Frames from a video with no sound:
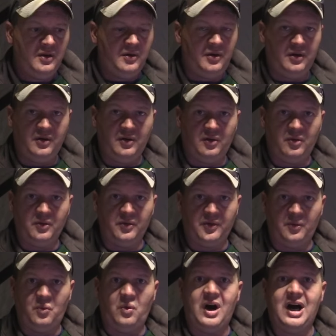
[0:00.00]
you know, the
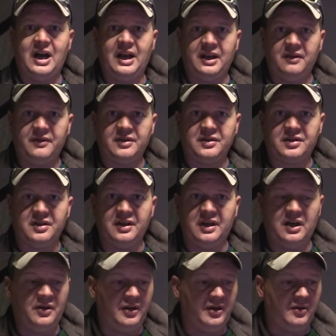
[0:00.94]
why of the
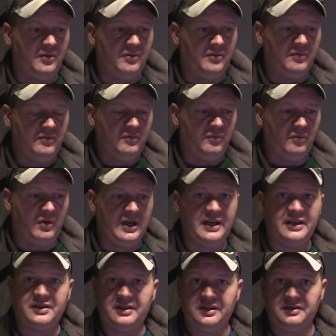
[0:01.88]
scenario. Why
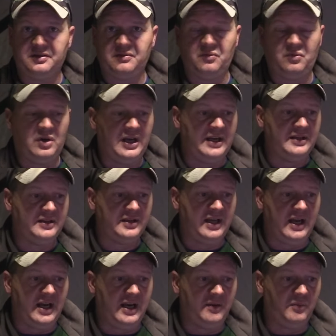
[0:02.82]
is this and why is
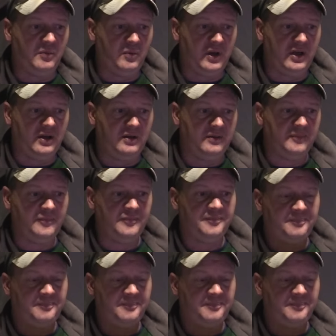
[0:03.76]
that? Well,